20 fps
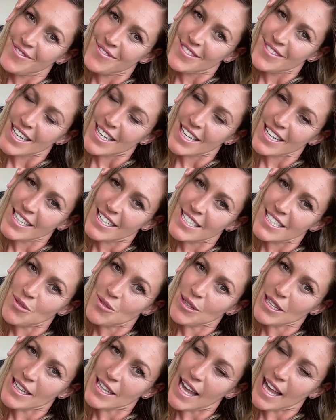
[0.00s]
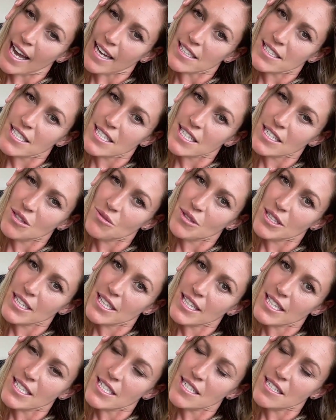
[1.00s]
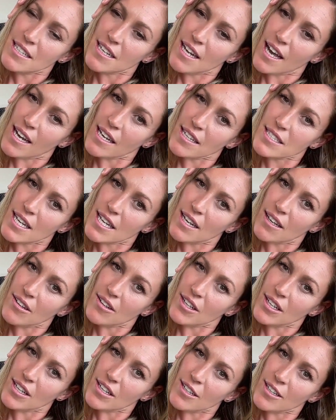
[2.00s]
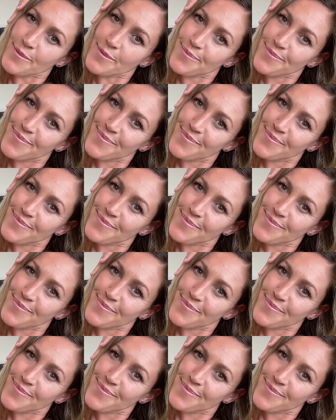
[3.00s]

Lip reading: Take a nice relaxing, releasing exhale here.